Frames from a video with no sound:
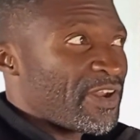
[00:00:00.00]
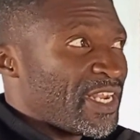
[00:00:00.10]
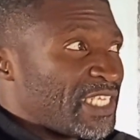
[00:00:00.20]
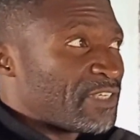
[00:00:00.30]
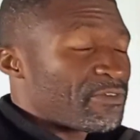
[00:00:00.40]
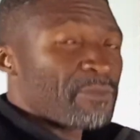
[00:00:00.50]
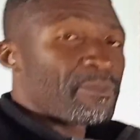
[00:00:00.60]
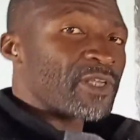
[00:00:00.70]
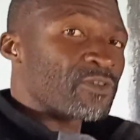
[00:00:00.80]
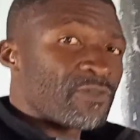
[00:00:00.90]
in different
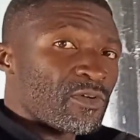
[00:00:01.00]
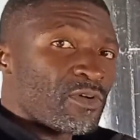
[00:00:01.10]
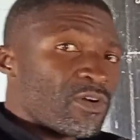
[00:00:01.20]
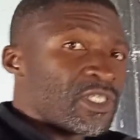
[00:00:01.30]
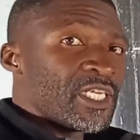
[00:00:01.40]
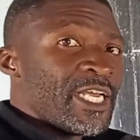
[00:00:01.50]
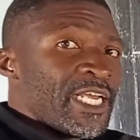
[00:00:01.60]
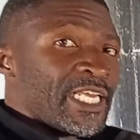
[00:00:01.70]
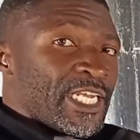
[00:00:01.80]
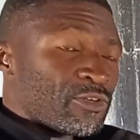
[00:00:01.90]
parts of the world.
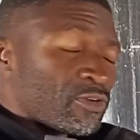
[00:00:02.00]
It